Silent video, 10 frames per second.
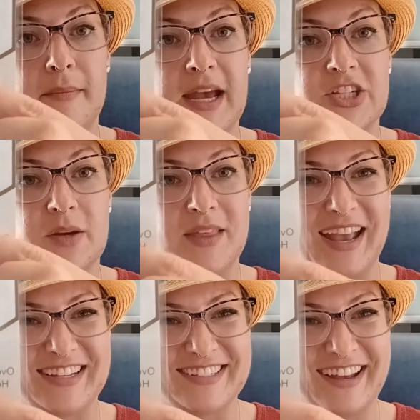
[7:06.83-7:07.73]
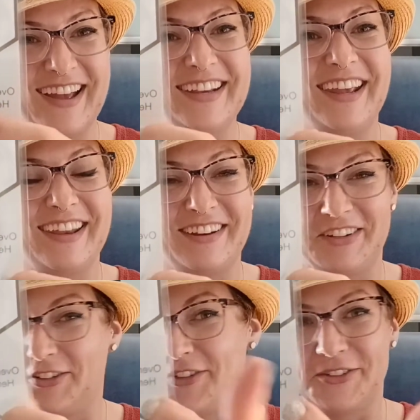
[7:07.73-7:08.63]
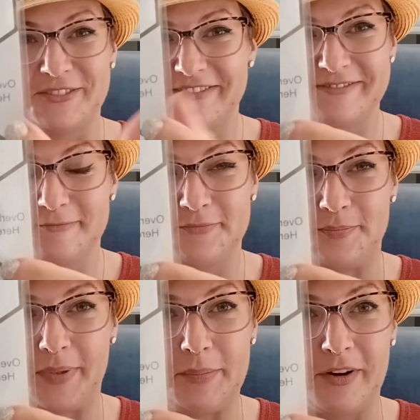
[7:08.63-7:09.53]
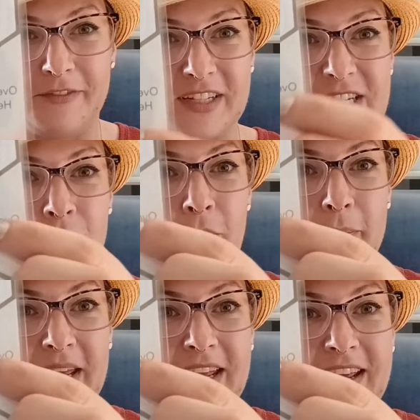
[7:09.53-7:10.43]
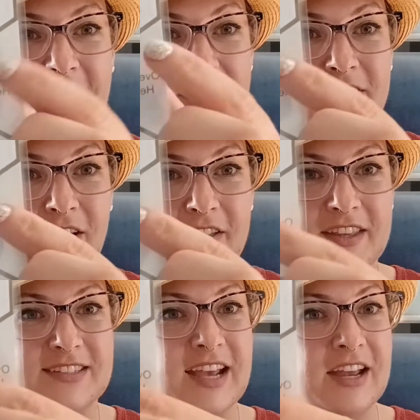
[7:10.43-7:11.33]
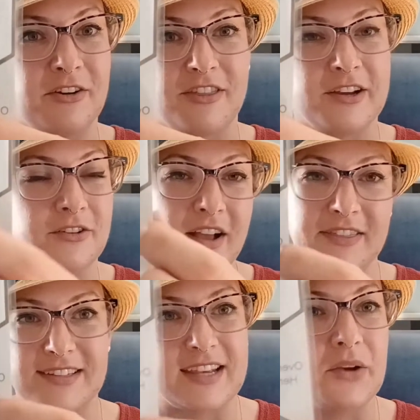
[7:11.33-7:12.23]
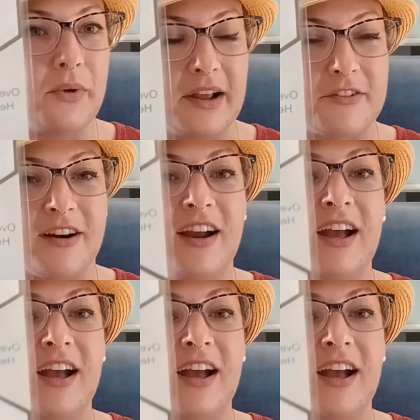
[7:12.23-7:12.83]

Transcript: match up the hexagon and it'll be perfect. It won't be heavier on this side or thicker on this side, whatever.